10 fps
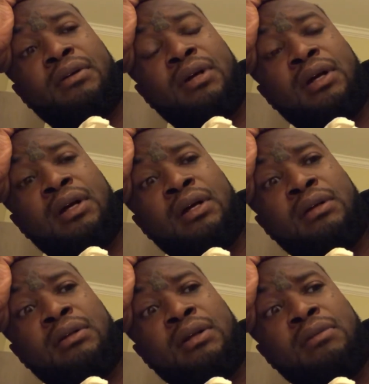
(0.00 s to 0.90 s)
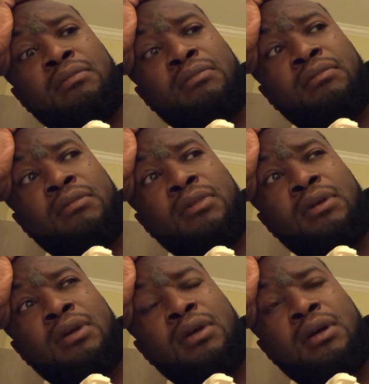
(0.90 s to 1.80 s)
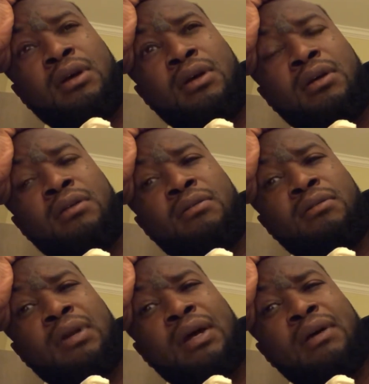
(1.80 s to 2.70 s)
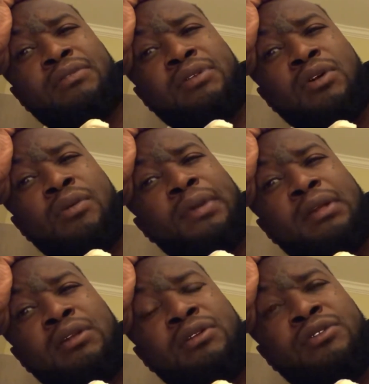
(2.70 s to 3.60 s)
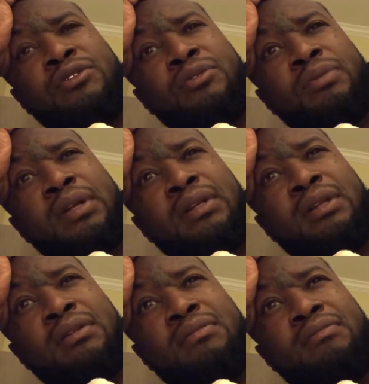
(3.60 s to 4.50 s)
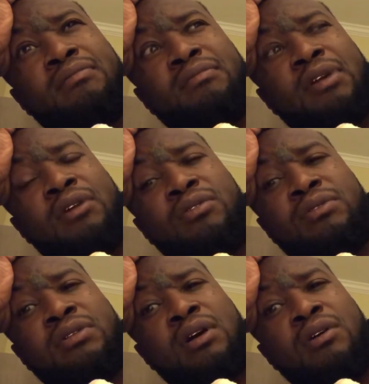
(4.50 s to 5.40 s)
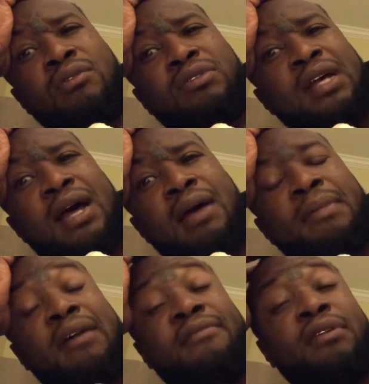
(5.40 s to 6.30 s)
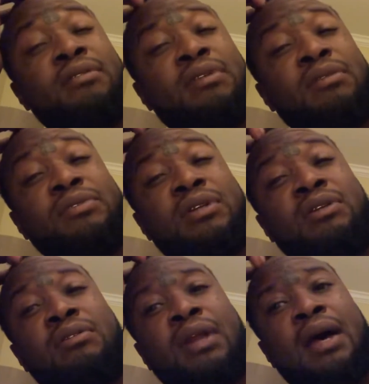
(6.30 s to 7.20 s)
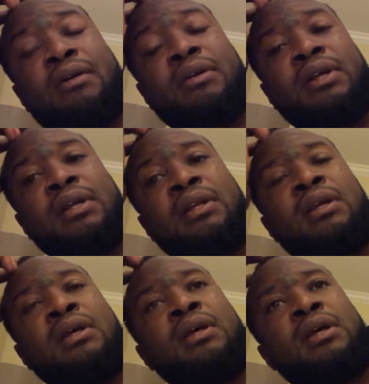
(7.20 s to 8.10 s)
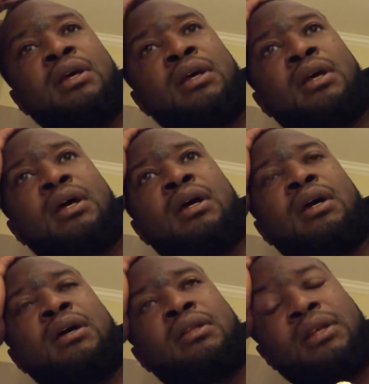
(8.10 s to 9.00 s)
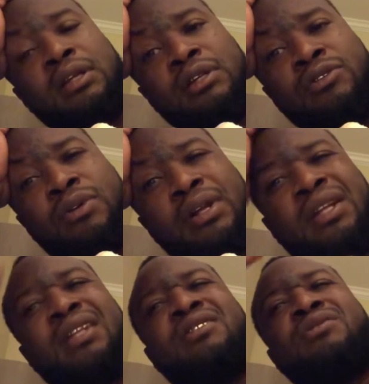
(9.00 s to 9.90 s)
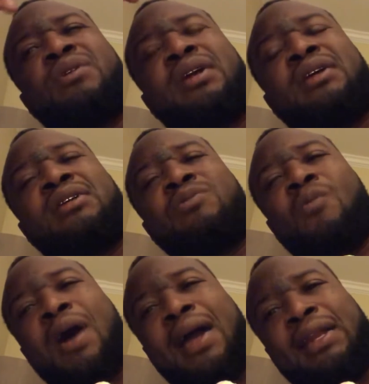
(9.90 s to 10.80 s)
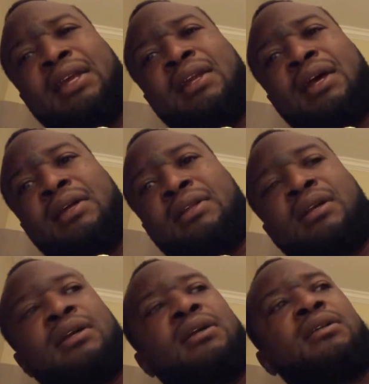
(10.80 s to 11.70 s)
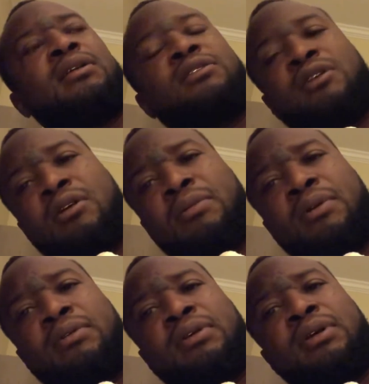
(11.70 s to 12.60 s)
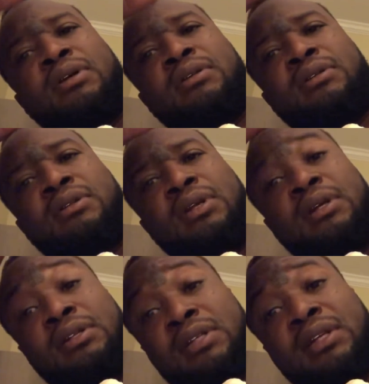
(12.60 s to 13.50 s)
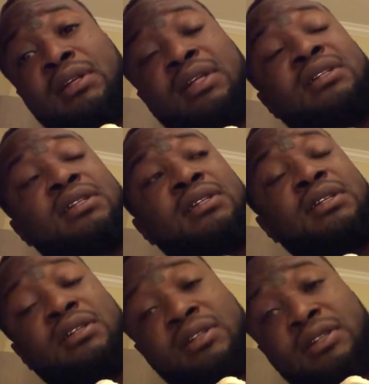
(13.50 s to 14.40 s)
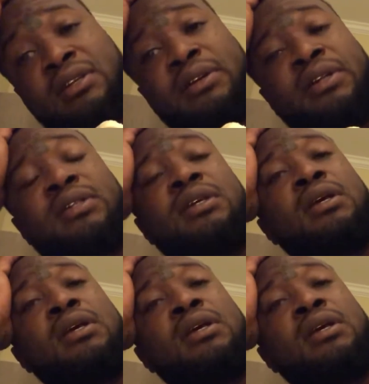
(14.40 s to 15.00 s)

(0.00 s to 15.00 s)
than what I was normally used to, but the whole time I felt it was a little louder than the Detroit. The Detroit is whiny like the turbo, at least the 60 series.